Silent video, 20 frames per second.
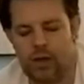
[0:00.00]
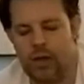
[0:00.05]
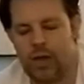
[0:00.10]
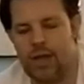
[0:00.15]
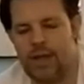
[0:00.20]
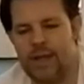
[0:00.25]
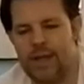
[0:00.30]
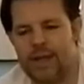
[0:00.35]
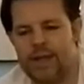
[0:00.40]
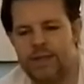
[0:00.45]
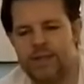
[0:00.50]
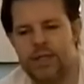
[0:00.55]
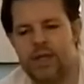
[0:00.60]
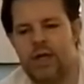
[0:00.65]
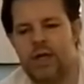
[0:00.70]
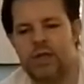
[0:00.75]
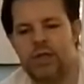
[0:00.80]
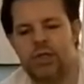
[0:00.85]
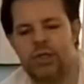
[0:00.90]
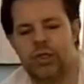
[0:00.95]
and
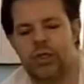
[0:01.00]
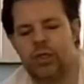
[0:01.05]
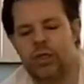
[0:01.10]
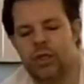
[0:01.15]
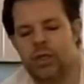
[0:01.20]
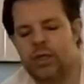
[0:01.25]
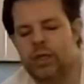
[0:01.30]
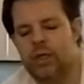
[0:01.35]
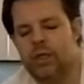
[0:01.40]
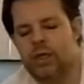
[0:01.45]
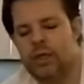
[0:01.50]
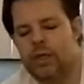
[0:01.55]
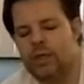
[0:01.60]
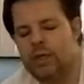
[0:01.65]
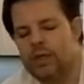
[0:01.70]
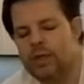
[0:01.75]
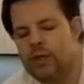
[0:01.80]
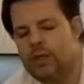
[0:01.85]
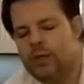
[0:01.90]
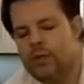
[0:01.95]
such.
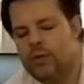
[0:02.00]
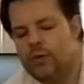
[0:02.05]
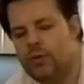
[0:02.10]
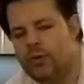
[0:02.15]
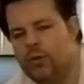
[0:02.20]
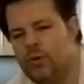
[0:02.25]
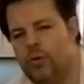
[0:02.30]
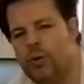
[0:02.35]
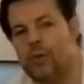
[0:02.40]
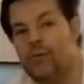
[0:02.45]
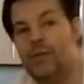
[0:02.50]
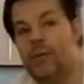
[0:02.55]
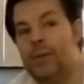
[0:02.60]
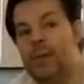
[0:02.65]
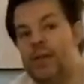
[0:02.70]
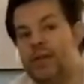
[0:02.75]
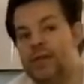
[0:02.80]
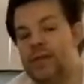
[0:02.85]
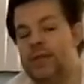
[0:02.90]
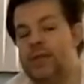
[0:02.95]
Or if you
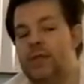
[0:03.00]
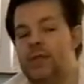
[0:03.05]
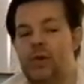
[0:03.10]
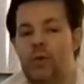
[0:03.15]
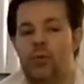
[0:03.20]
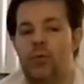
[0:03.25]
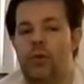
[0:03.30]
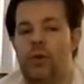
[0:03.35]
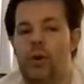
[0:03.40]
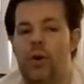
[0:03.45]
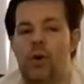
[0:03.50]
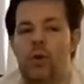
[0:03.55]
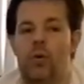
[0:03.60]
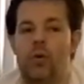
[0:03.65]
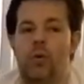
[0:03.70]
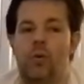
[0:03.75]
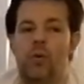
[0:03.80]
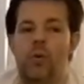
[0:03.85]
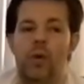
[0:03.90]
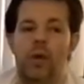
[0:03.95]
basically don't
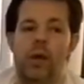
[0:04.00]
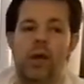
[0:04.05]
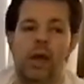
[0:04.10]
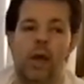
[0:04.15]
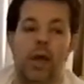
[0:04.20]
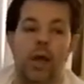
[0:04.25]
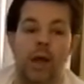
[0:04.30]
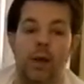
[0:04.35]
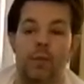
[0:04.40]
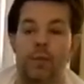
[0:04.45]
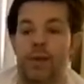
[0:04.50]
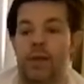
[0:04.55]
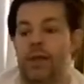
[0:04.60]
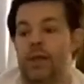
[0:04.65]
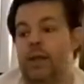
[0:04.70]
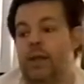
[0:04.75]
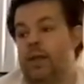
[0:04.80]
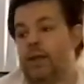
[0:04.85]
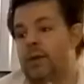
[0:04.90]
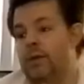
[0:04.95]
know how
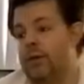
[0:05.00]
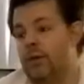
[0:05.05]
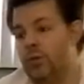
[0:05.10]
many,